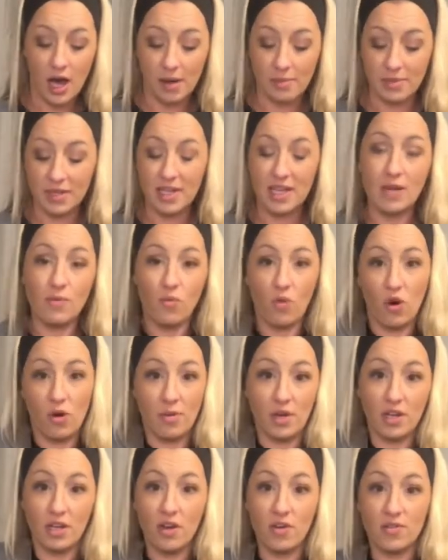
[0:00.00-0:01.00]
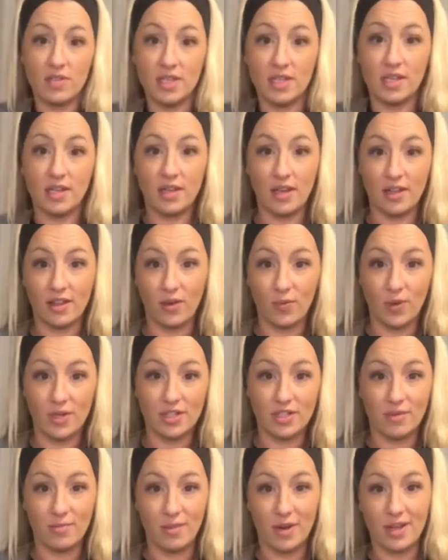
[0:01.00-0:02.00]
to keep warm and cozy in the
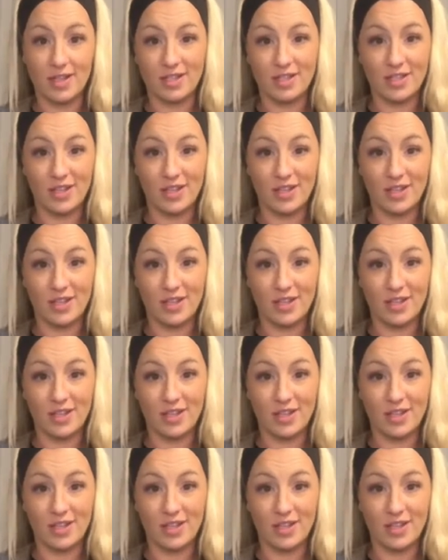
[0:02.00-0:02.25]
winter months.